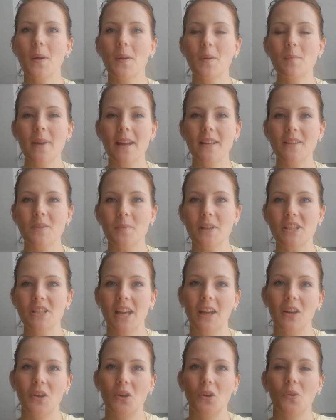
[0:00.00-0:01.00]
welcome back to my
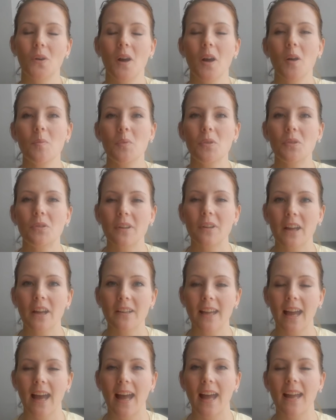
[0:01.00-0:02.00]
channel. Hope you're all
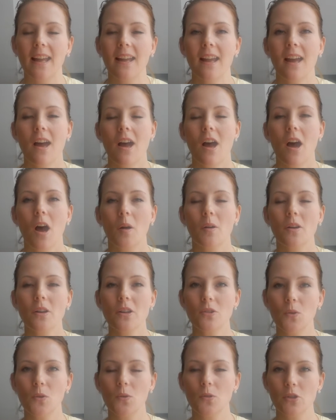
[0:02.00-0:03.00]
okay. I'm
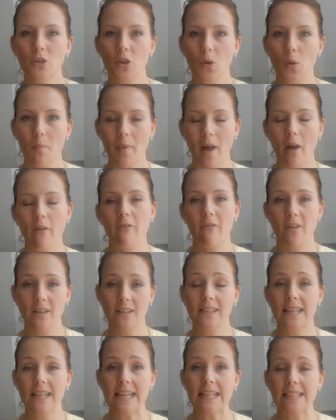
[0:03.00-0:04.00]
going to talk to you about
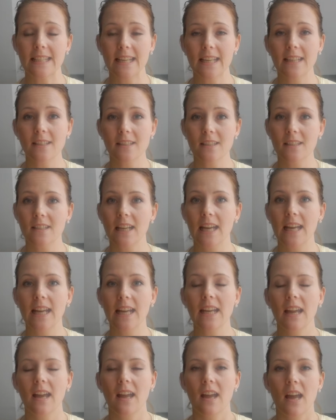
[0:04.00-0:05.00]
fussy eating
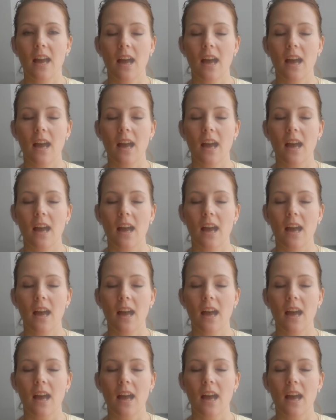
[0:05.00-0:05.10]
today.